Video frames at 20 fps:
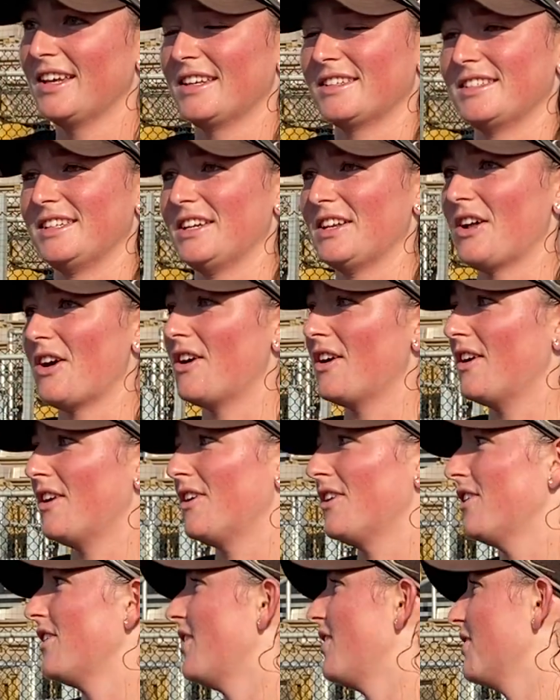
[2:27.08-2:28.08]
seeing all,
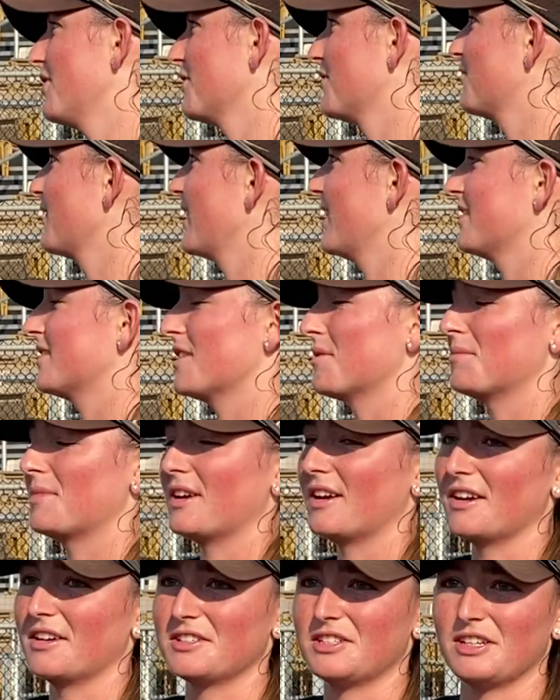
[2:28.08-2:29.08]
all the fans up
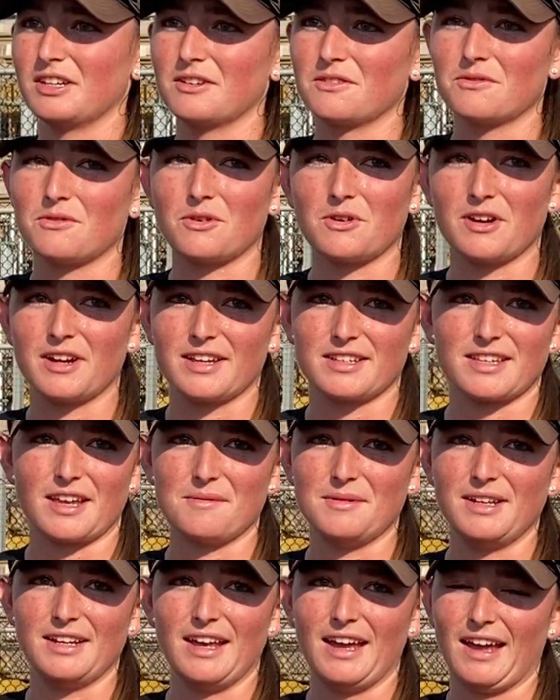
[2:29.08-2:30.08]
there cheering for us. I
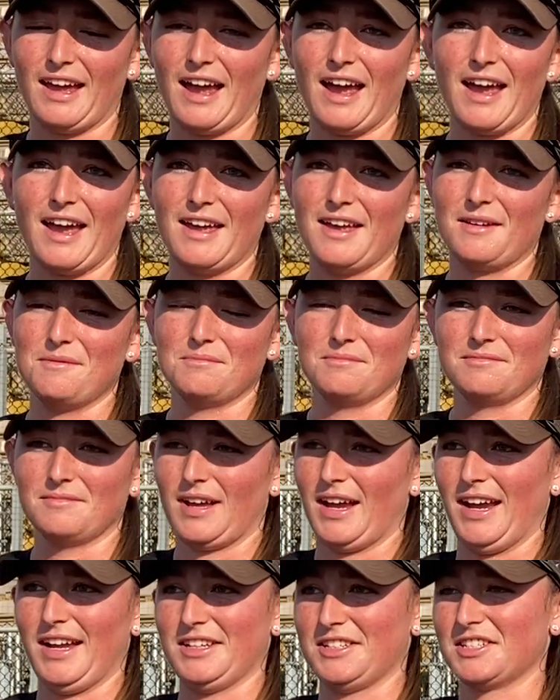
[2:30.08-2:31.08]
mean, I am
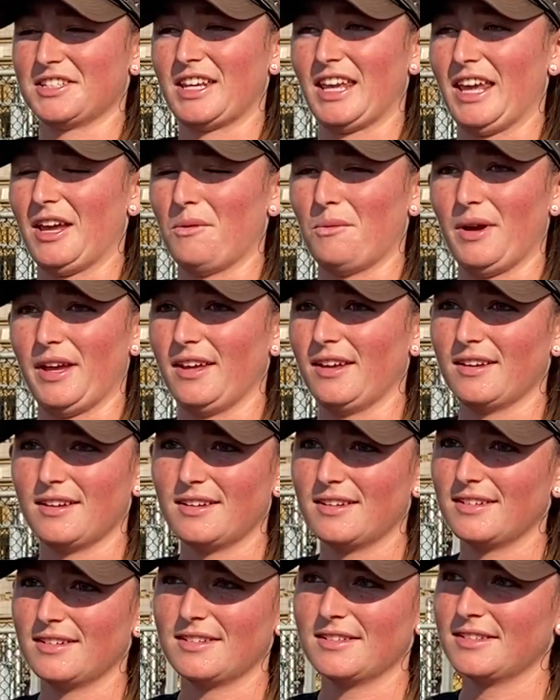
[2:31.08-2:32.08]
I just can't wait
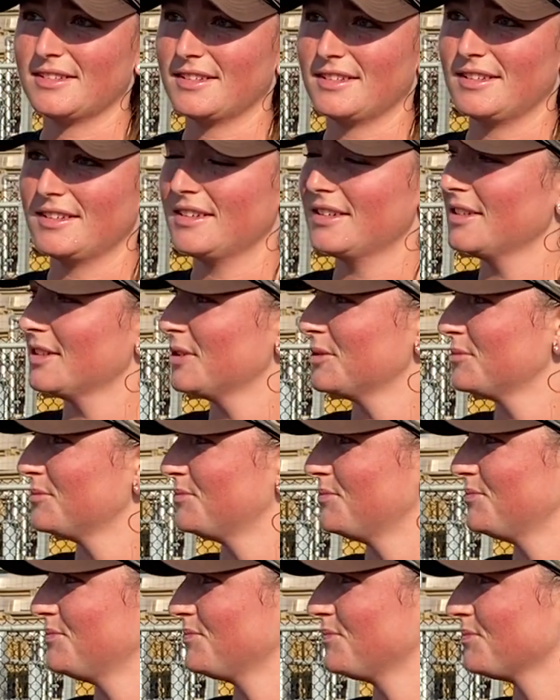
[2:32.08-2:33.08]
talking about
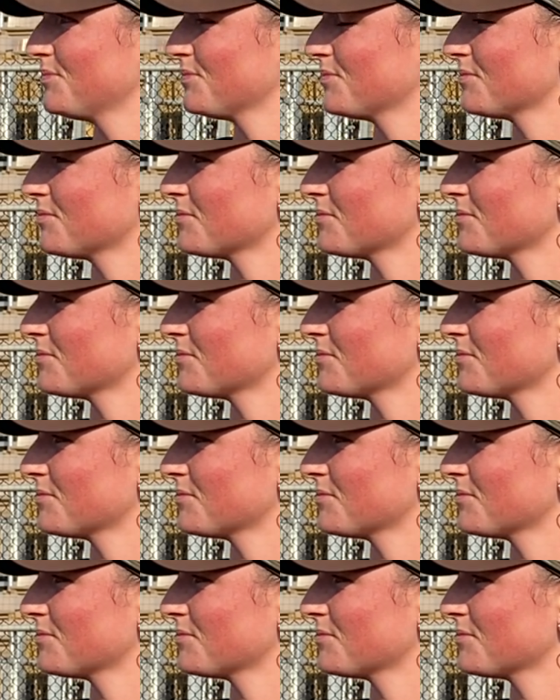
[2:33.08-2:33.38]
last year, you were in